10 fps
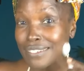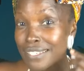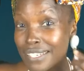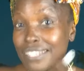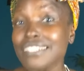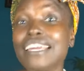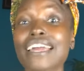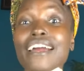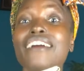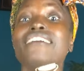
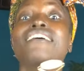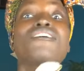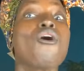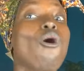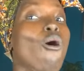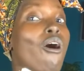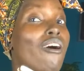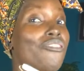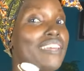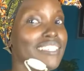skincare?
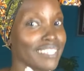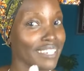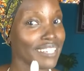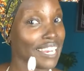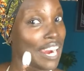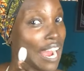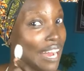All things skincare.